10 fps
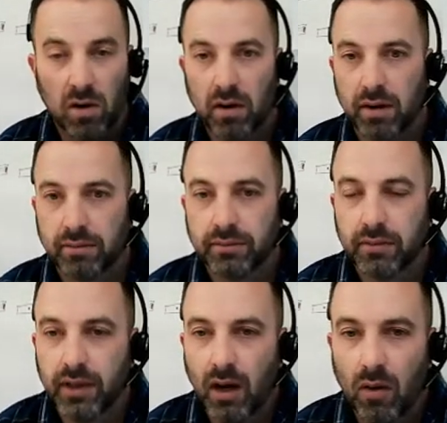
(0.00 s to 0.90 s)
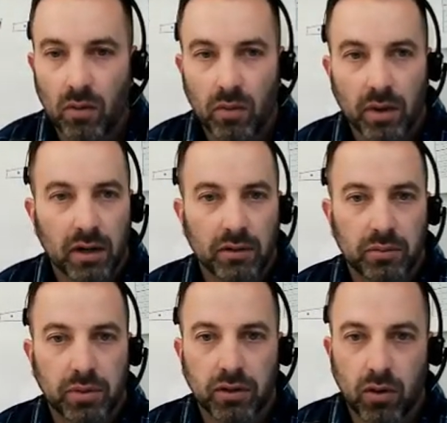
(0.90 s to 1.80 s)
All right, now we're going
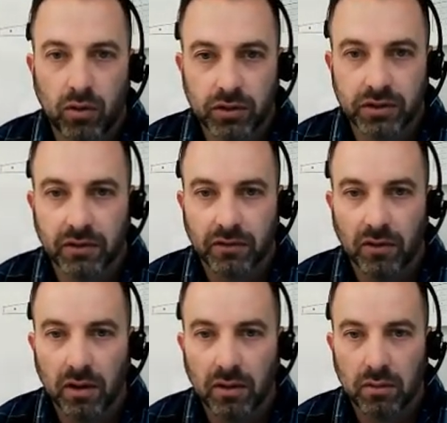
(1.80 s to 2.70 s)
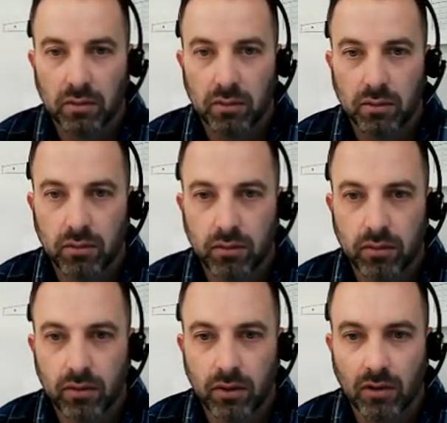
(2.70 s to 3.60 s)
to put the holes in the front
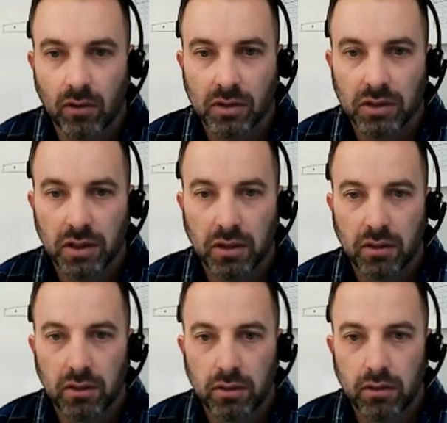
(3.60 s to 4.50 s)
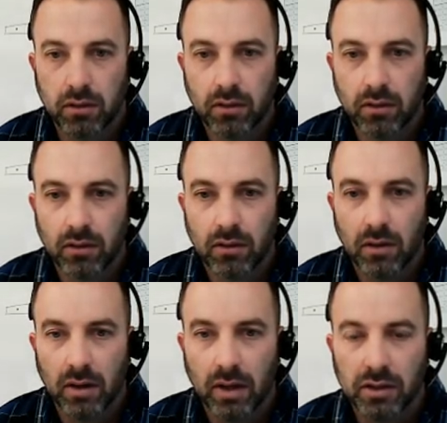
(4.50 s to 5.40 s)
across here.
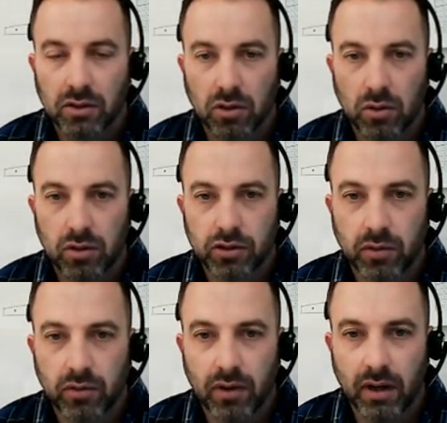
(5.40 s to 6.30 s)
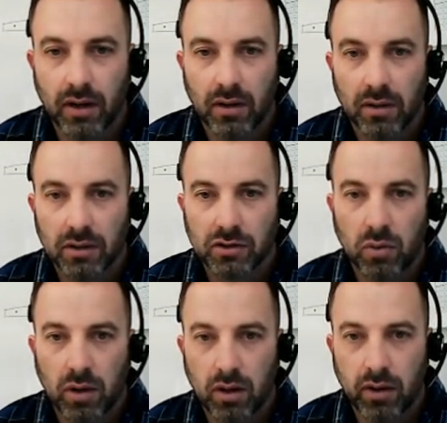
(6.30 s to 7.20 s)
All right, so go to this one right here, this
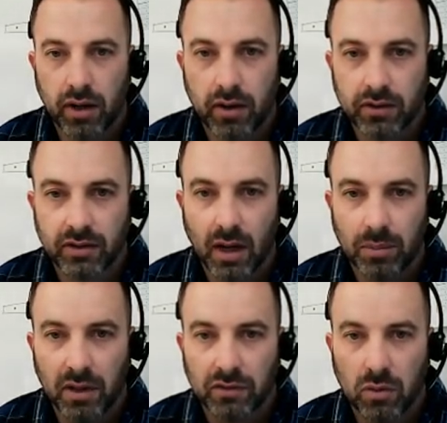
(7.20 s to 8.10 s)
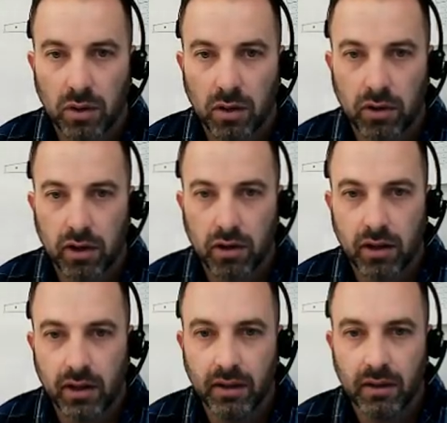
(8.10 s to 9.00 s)
square right here, this top left square, right
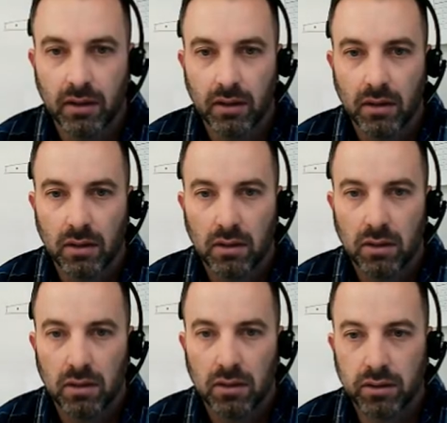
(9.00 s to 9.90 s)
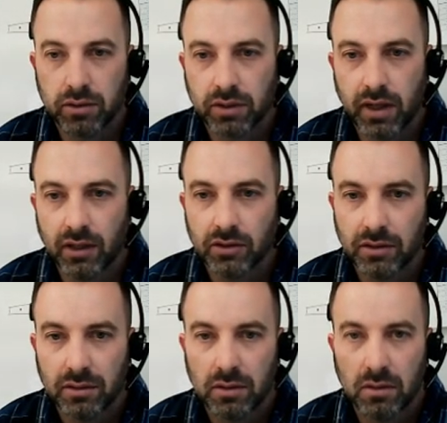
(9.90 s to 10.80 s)
click on it, new sketch,
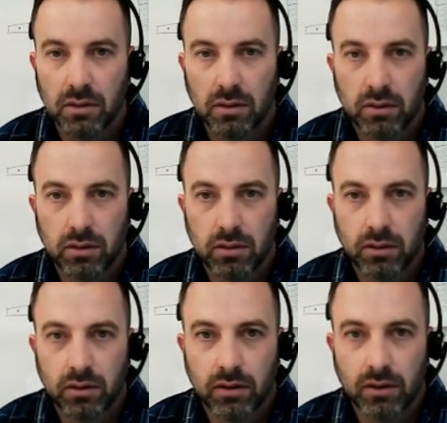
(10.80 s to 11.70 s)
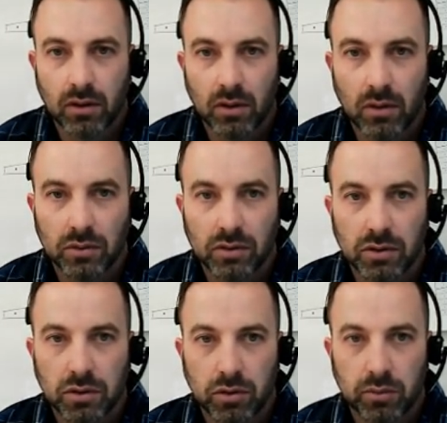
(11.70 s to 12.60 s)
go
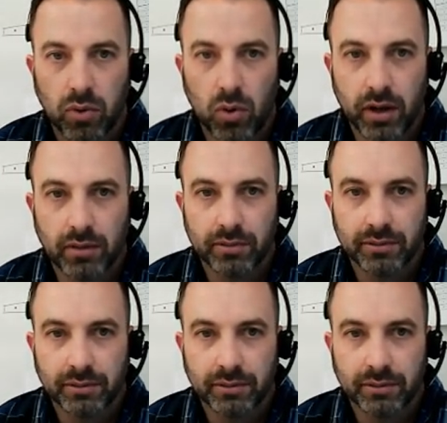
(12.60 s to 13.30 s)
to point,